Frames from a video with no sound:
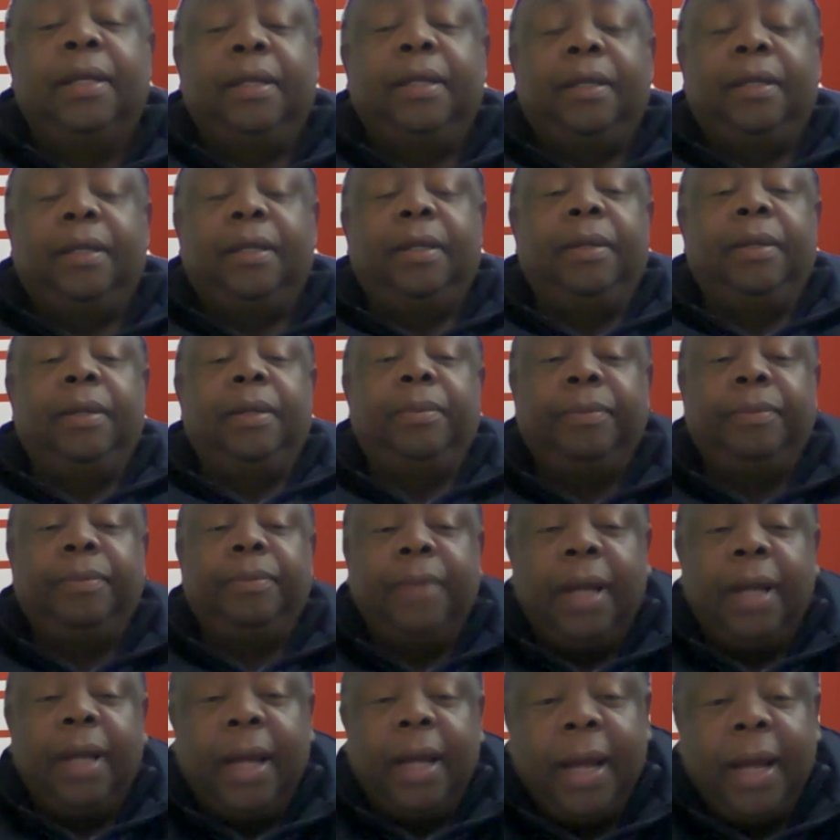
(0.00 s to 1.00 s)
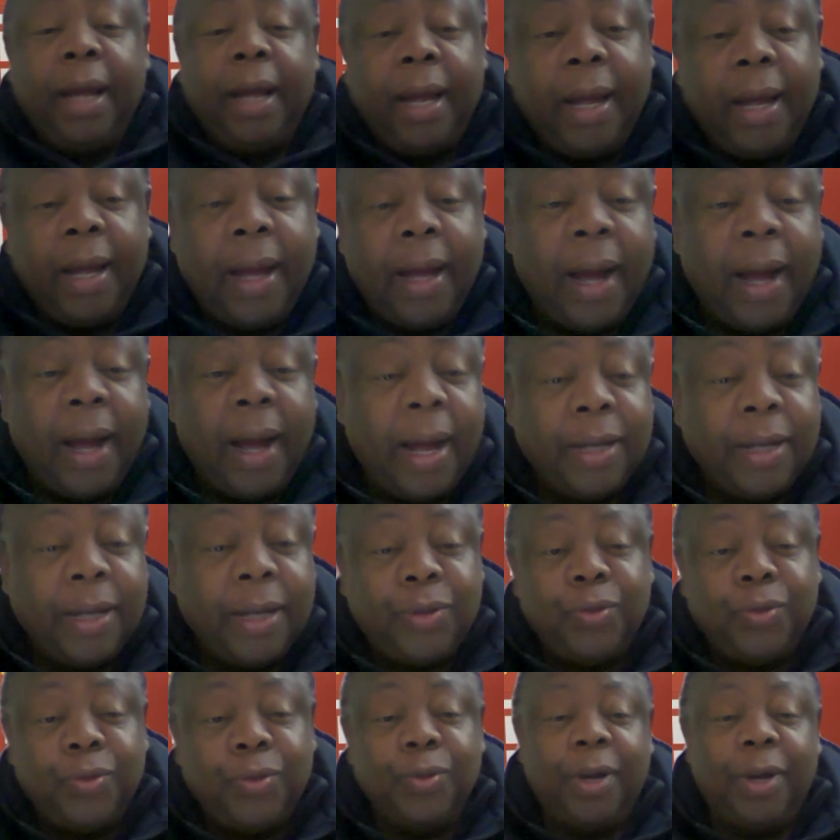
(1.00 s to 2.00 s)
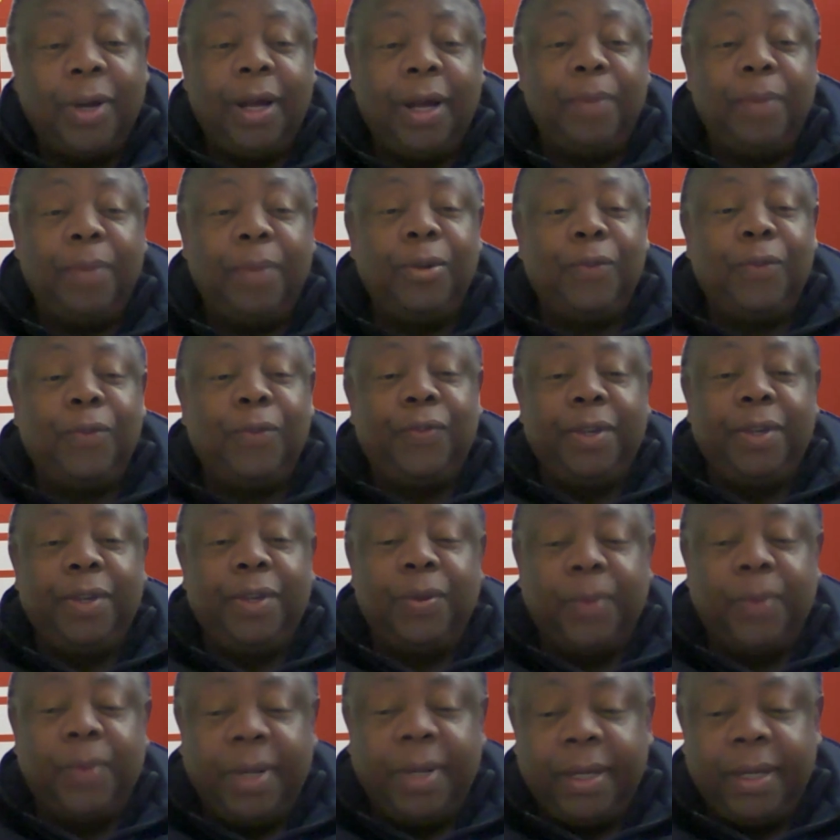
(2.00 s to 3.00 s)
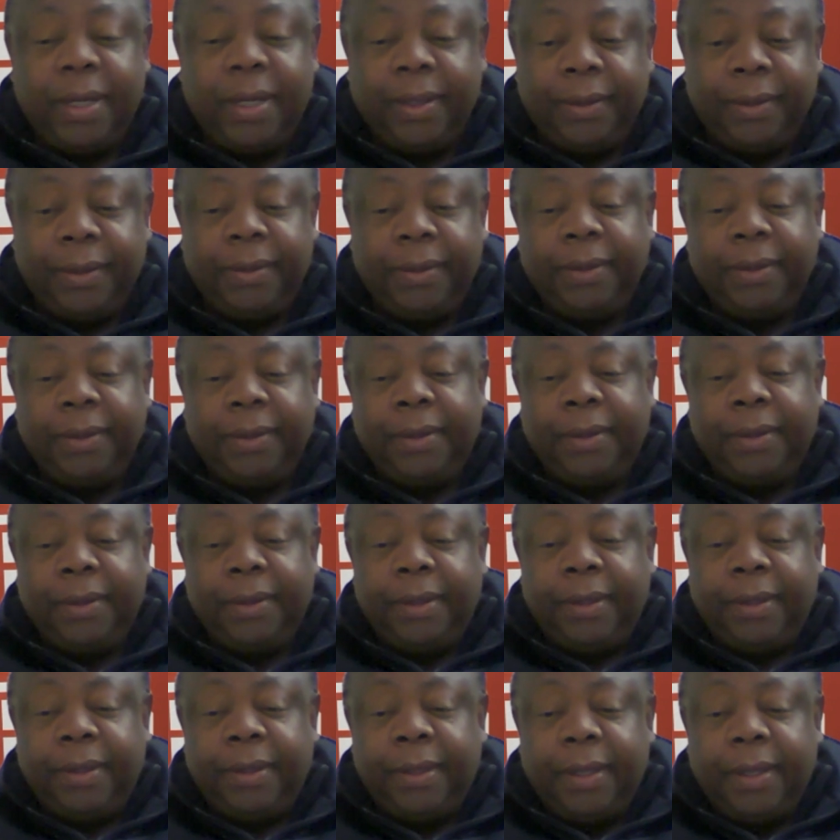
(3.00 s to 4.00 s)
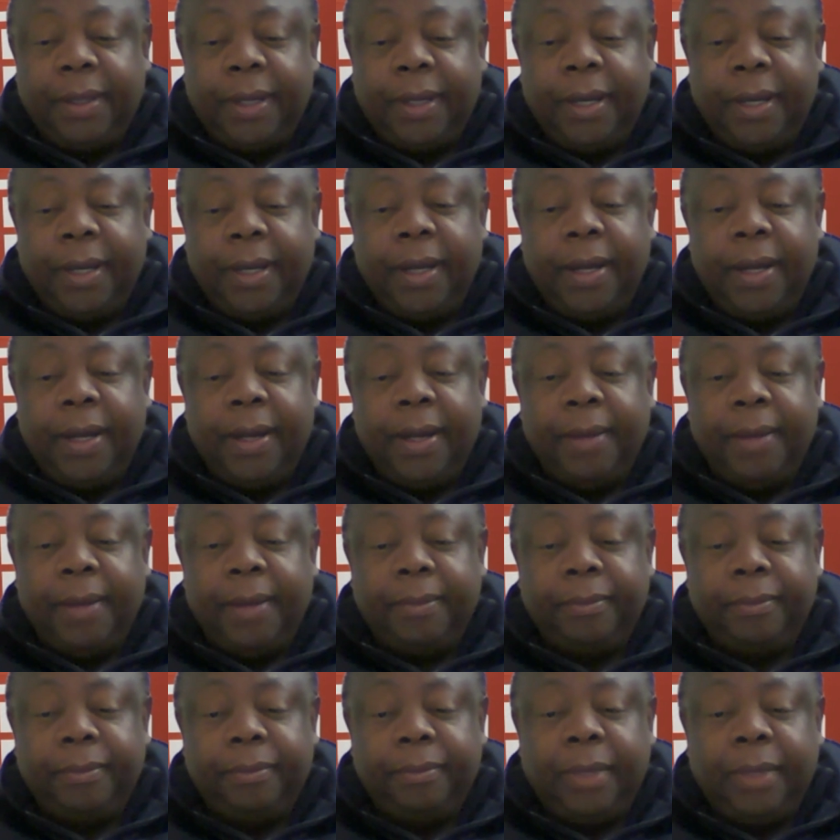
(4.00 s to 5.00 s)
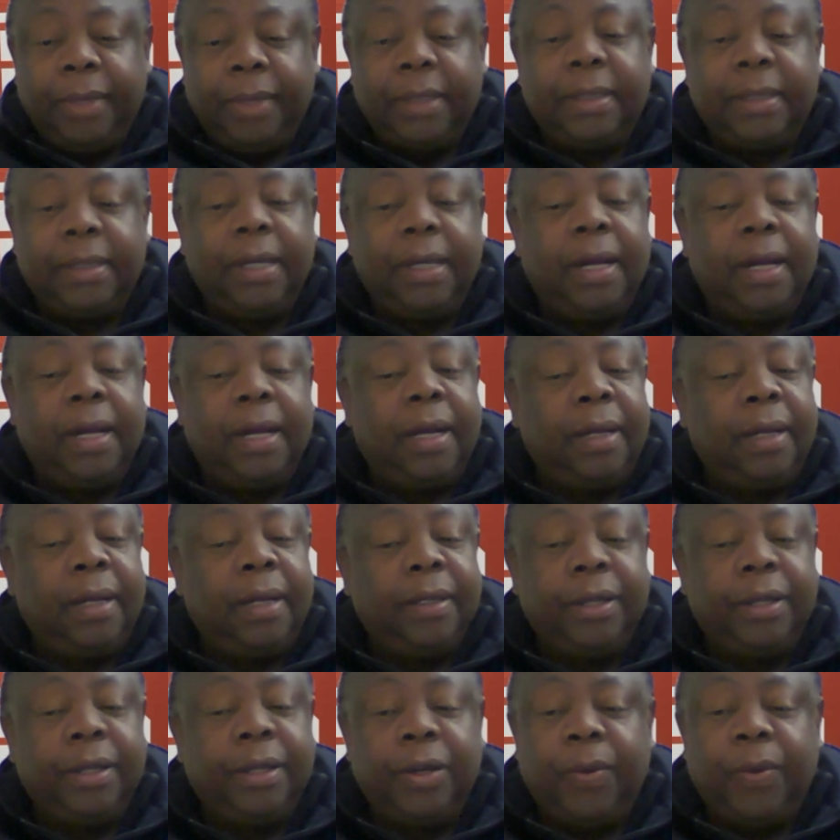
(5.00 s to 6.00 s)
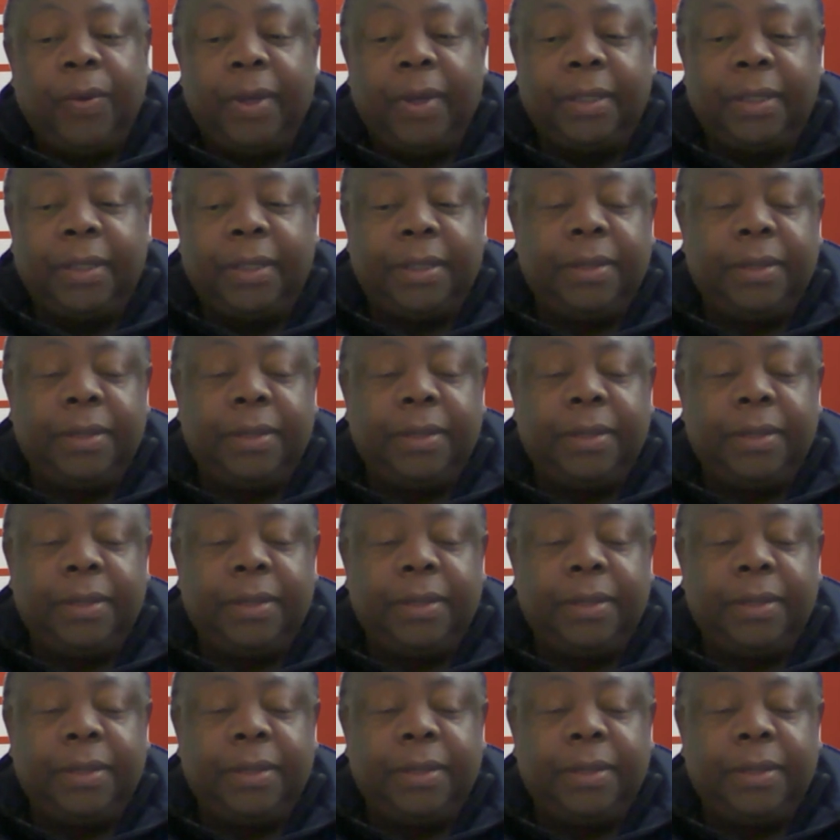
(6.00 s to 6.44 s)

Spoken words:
I too am not feeling well. But you know what?